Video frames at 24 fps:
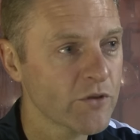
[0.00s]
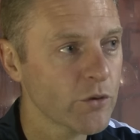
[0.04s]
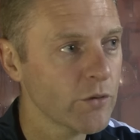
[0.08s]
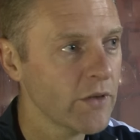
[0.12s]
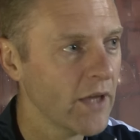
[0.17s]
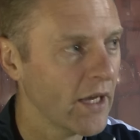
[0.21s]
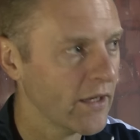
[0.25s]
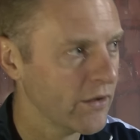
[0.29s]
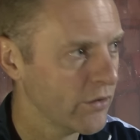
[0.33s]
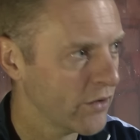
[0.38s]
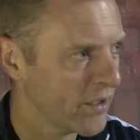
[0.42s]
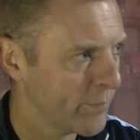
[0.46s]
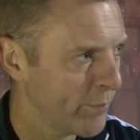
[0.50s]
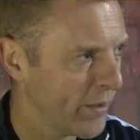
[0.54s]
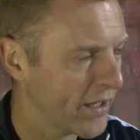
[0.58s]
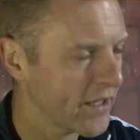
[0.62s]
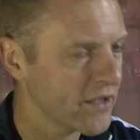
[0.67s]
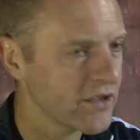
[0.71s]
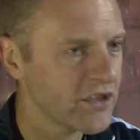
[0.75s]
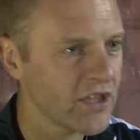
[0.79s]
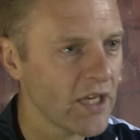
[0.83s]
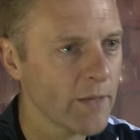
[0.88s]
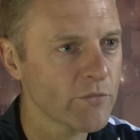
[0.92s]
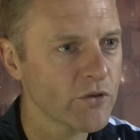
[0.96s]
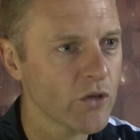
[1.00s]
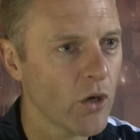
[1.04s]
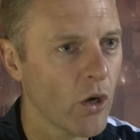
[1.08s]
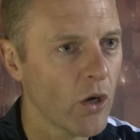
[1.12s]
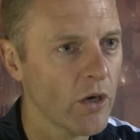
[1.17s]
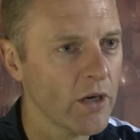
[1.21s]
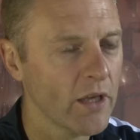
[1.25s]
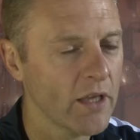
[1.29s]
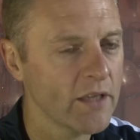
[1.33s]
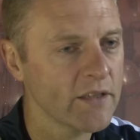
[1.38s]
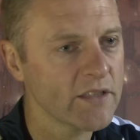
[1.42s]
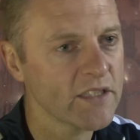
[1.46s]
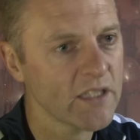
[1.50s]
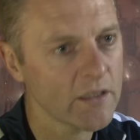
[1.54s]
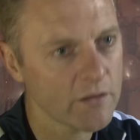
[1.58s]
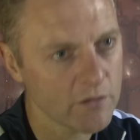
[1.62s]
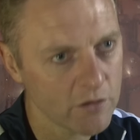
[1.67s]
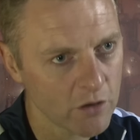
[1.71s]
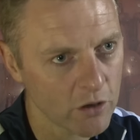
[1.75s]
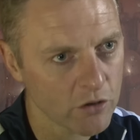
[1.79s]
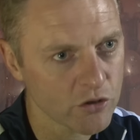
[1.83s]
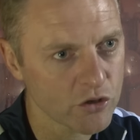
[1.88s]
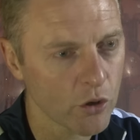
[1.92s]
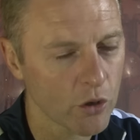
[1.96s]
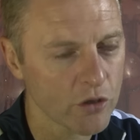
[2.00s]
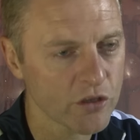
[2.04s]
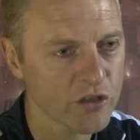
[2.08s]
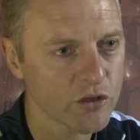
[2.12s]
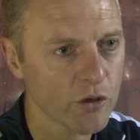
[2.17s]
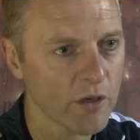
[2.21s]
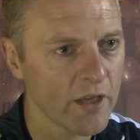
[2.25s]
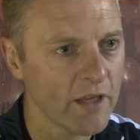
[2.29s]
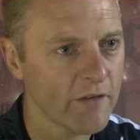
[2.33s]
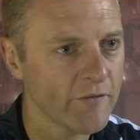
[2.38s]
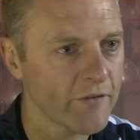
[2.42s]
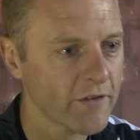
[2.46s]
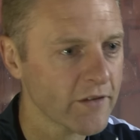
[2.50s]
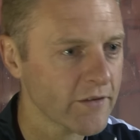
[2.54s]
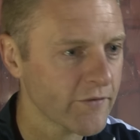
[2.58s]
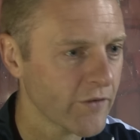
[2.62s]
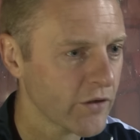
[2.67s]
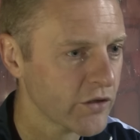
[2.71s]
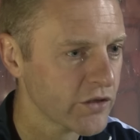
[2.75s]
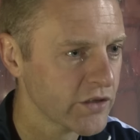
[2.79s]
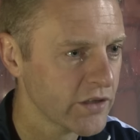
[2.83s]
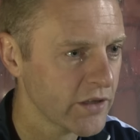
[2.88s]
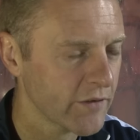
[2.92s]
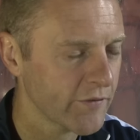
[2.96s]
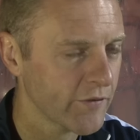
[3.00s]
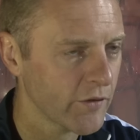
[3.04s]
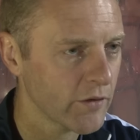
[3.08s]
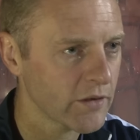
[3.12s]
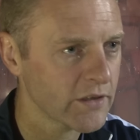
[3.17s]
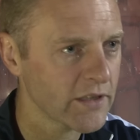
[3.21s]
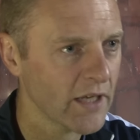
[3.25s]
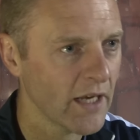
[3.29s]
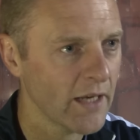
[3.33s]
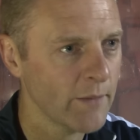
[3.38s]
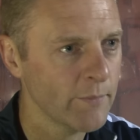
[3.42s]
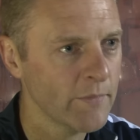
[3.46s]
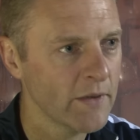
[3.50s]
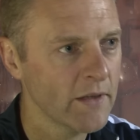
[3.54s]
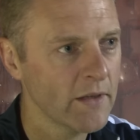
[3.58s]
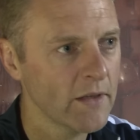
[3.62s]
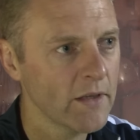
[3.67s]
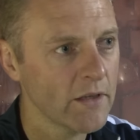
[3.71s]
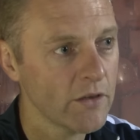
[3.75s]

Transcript: So, yeah, you're bringing James on and seeing young Jordan's on in for his first year full-time.